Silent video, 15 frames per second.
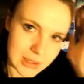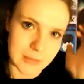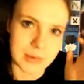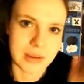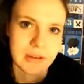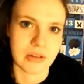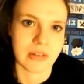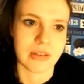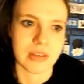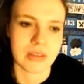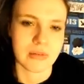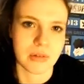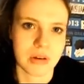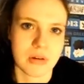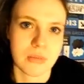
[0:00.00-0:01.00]
slightly because I don't
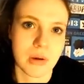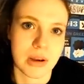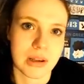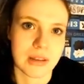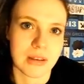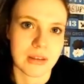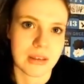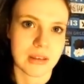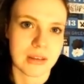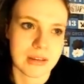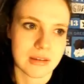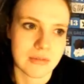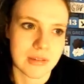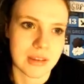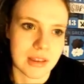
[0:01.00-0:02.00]
think the Ron and Hermione
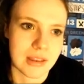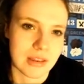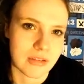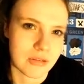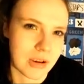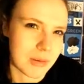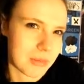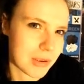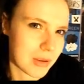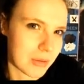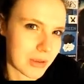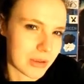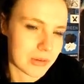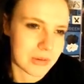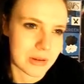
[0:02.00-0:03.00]
stuff is exaggerated, but
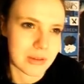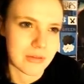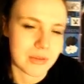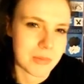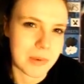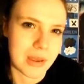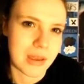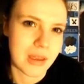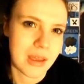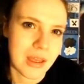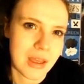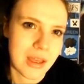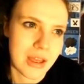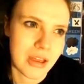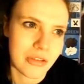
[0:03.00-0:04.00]
no, I also love the bit
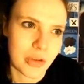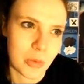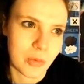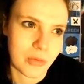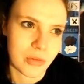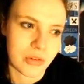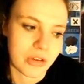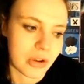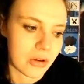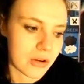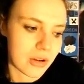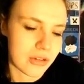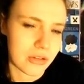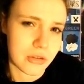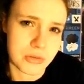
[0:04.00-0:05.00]
just before
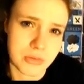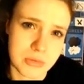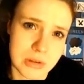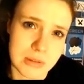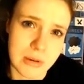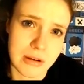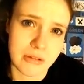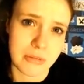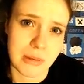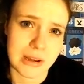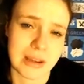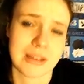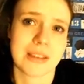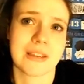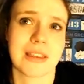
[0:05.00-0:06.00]
Star got Malcolm
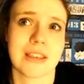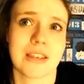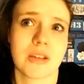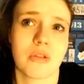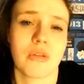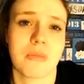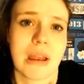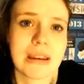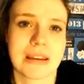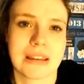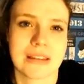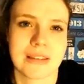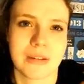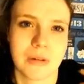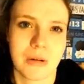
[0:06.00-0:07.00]
Man, because I think it's so
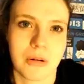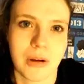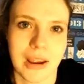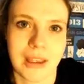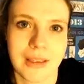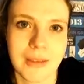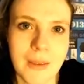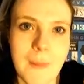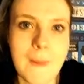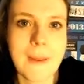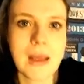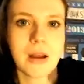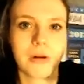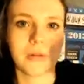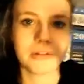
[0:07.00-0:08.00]
dramatic and so great.
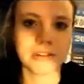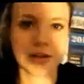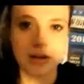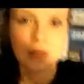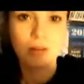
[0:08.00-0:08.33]
Also,